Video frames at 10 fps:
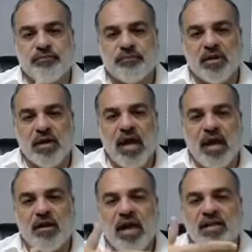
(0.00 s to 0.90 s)
Mm.
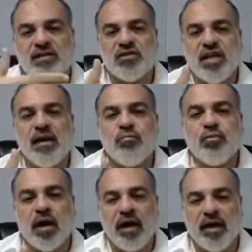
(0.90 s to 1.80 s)
And as they
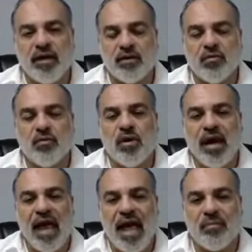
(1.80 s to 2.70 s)
break, what
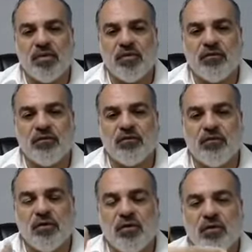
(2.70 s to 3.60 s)
happens?
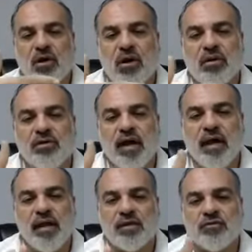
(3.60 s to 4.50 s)
All the
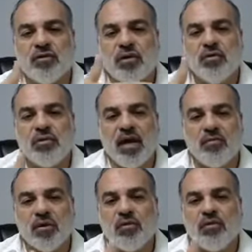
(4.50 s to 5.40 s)

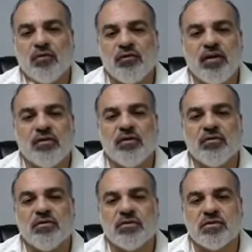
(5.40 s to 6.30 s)
electrochemical
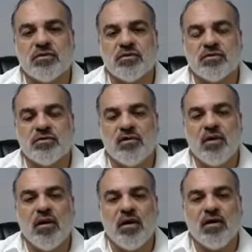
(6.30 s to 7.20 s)
signals
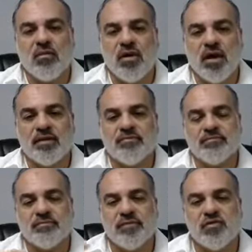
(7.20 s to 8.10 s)
are what
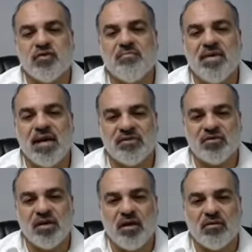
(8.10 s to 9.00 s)
is a
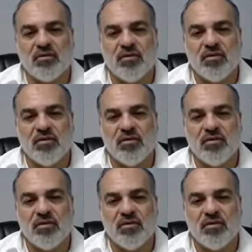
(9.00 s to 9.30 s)
mess now.